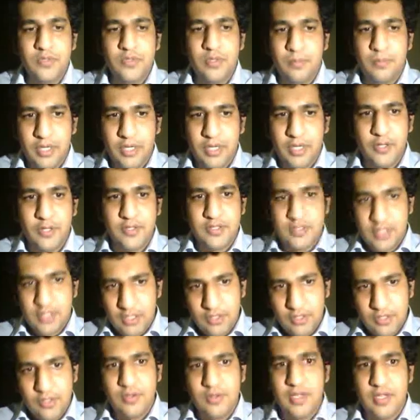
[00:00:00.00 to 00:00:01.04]
but you're still
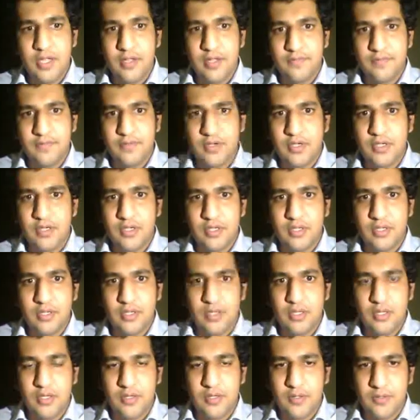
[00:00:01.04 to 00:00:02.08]
going to have
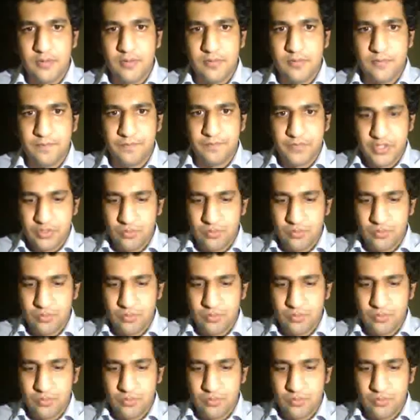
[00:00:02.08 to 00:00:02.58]
a